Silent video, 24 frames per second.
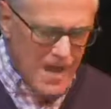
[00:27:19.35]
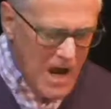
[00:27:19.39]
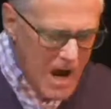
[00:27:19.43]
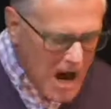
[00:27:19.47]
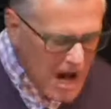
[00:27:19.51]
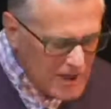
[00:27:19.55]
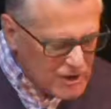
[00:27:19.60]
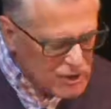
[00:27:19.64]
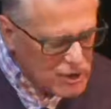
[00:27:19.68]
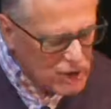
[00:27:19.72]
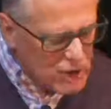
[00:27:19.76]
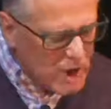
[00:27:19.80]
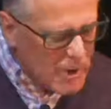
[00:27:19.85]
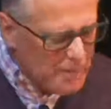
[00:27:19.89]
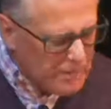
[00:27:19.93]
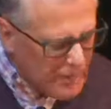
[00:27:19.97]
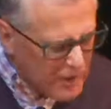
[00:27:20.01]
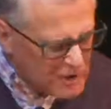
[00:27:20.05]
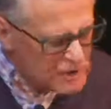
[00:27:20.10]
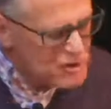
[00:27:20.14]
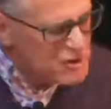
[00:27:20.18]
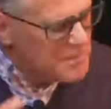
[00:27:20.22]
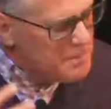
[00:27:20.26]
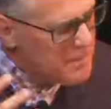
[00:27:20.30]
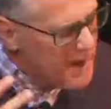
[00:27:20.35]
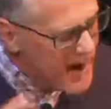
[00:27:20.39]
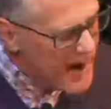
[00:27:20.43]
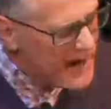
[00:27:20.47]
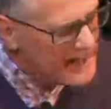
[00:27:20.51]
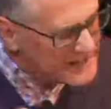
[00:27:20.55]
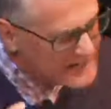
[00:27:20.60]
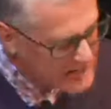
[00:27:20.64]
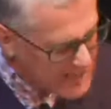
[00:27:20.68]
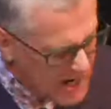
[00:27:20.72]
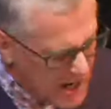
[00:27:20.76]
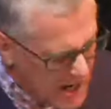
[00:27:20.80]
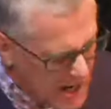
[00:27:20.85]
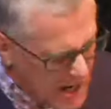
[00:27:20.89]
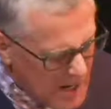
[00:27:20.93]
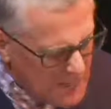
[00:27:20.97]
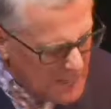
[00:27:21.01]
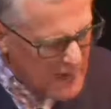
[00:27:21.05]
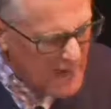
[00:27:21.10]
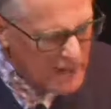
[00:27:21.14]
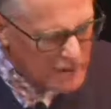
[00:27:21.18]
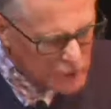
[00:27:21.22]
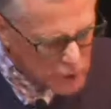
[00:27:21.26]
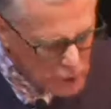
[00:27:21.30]
I took a bunch of my time
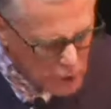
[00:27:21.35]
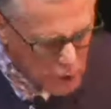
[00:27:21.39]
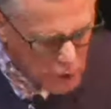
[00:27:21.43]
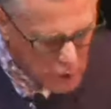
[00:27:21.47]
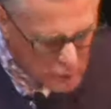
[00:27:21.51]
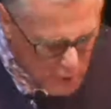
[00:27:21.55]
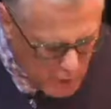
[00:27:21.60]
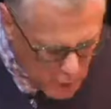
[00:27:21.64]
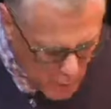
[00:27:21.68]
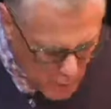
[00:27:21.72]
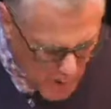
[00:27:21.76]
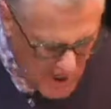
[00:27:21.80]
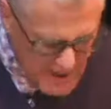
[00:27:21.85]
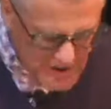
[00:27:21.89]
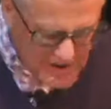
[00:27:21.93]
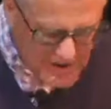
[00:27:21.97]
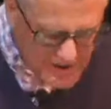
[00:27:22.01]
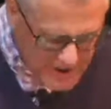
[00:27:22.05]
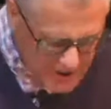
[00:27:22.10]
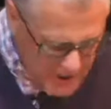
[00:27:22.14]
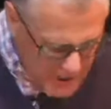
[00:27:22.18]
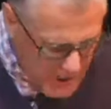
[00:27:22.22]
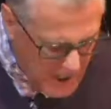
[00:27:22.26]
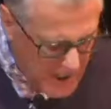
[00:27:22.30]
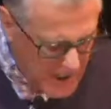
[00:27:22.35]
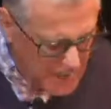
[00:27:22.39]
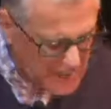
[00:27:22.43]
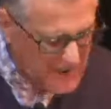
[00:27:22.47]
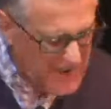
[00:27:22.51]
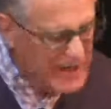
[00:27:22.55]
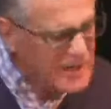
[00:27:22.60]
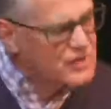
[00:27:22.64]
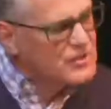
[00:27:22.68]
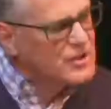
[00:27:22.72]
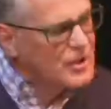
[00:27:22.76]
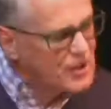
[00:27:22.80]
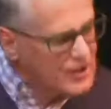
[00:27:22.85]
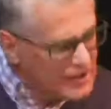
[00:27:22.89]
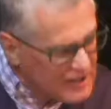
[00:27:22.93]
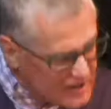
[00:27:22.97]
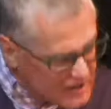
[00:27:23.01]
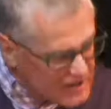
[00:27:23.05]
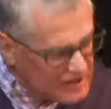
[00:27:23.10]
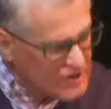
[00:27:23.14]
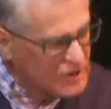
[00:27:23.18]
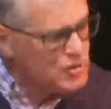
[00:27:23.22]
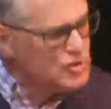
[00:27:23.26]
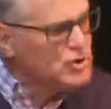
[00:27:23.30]
at your request to come and to
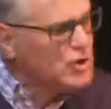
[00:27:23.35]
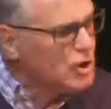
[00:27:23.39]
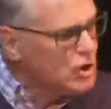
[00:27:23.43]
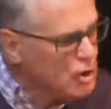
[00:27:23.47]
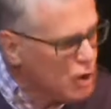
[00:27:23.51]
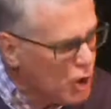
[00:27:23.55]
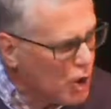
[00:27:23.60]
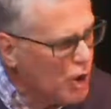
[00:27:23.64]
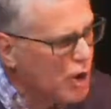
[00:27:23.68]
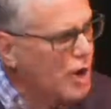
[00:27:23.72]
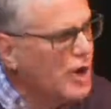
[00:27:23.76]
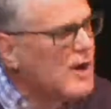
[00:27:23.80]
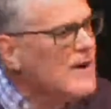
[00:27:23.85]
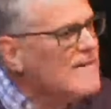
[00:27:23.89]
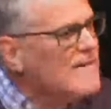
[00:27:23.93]
listen to your